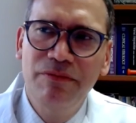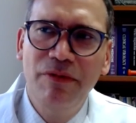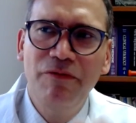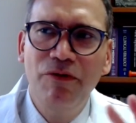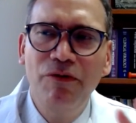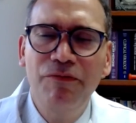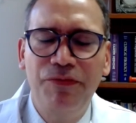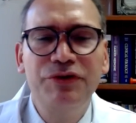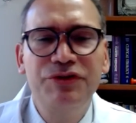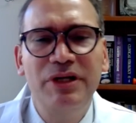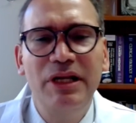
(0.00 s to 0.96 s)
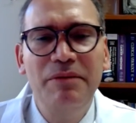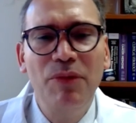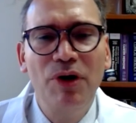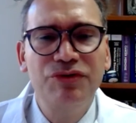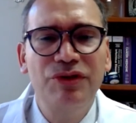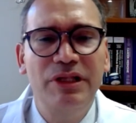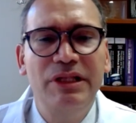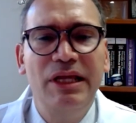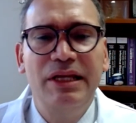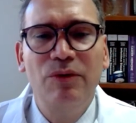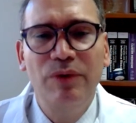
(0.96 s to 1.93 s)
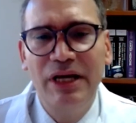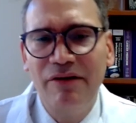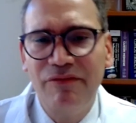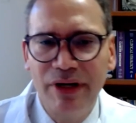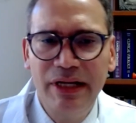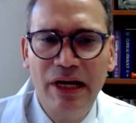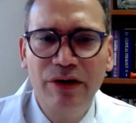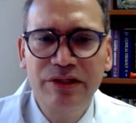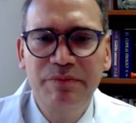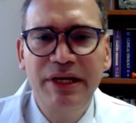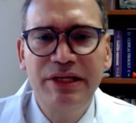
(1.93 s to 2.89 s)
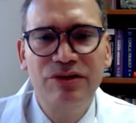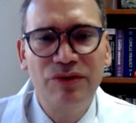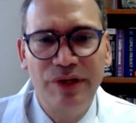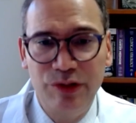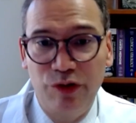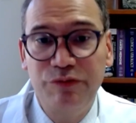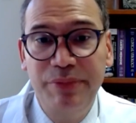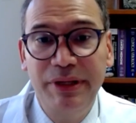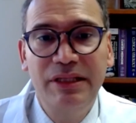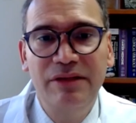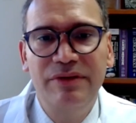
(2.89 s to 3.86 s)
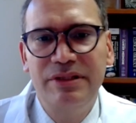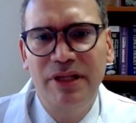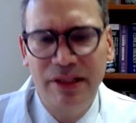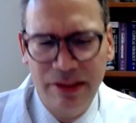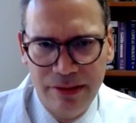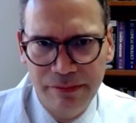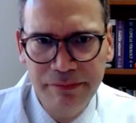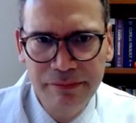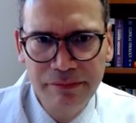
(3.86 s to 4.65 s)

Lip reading: unfortunately, most of the data we have right now is based on retrospective studies